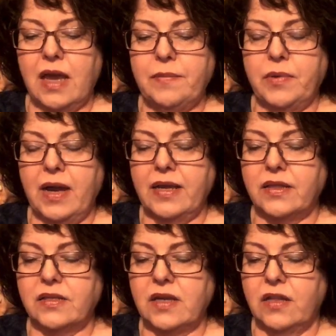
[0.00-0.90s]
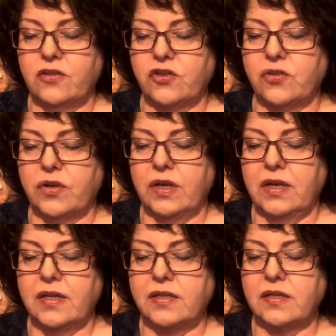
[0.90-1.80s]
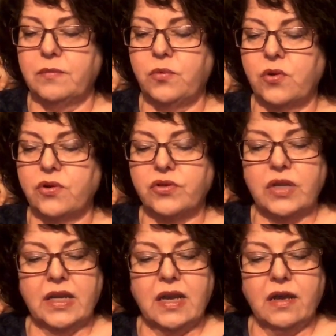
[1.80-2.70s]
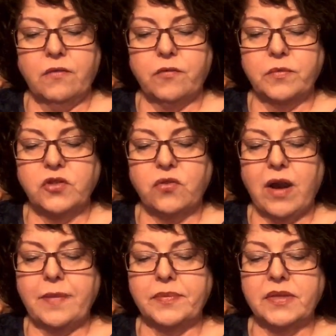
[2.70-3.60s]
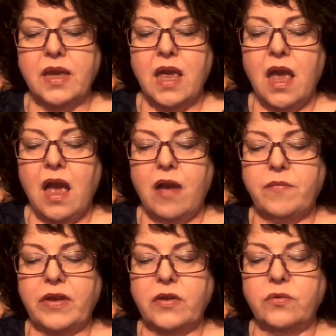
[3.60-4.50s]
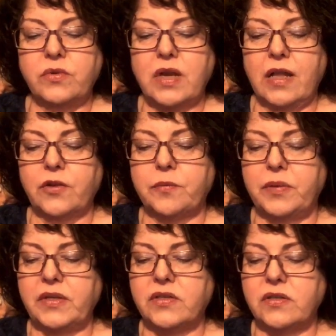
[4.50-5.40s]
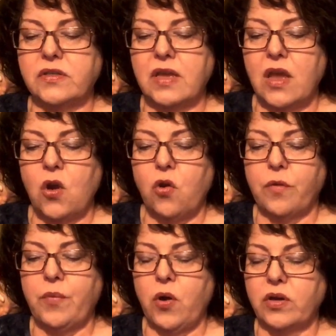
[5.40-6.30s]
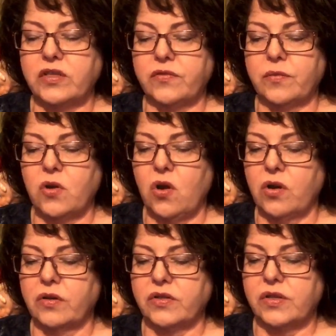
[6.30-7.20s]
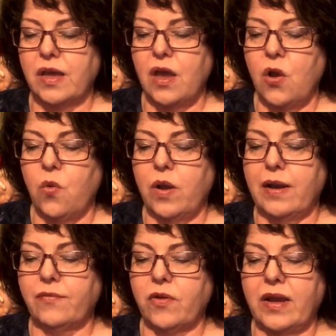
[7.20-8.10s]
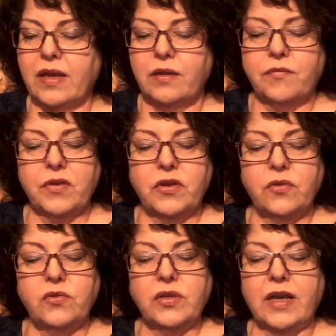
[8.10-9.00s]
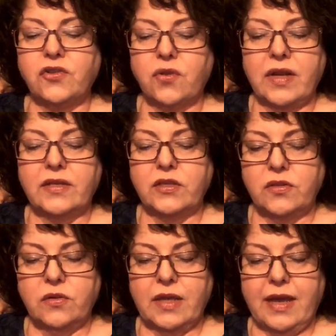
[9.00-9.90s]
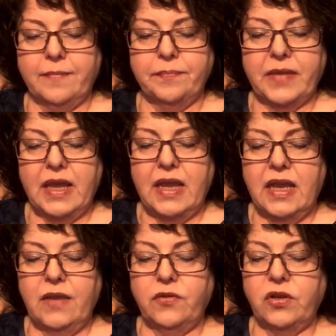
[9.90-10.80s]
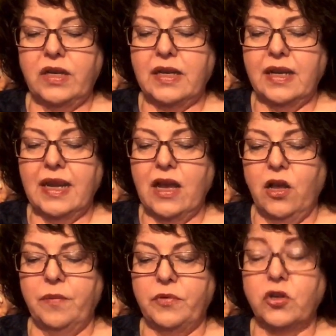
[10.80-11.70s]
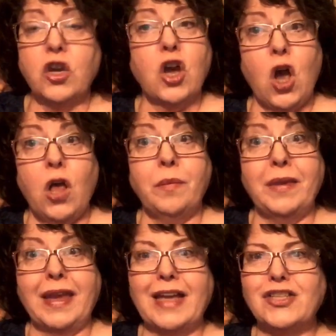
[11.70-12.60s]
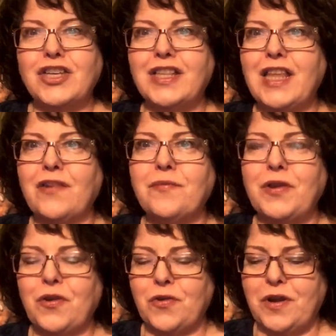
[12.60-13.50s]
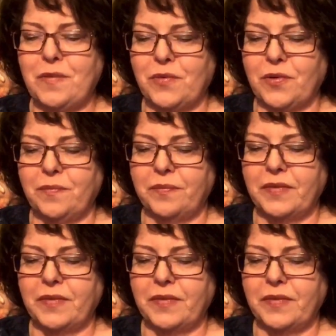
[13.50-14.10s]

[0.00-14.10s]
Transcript: I buy at the Dollar Tree, some borders I cut from scraps of my own colored pieces or parts from cards. Whatever I can reuse, I try to do that. If you need any help, you can call me." And she left me her number.